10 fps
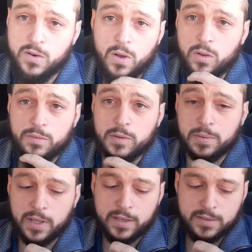all over the
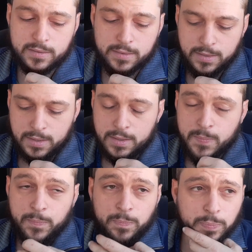place.
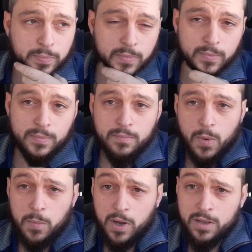
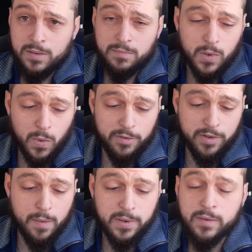My wife
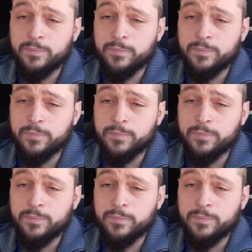got me